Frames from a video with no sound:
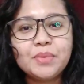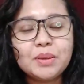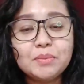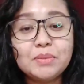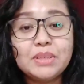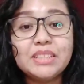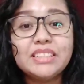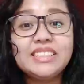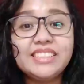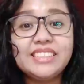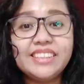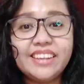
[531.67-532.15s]

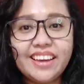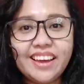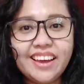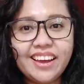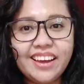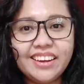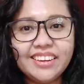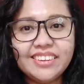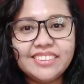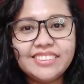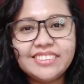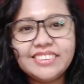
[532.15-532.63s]
But
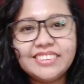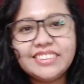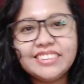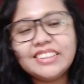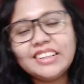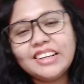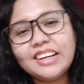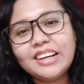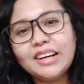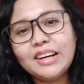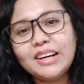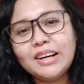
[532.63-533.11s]
yeah,
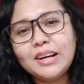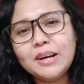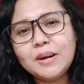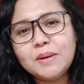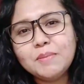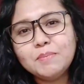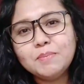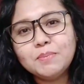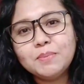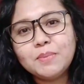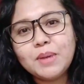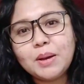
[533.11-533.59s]

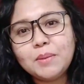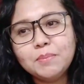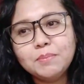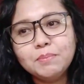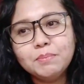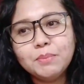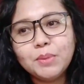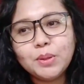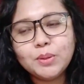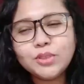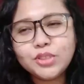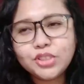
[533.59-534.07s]

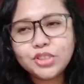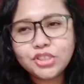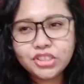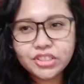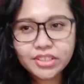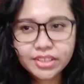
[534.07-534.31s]
most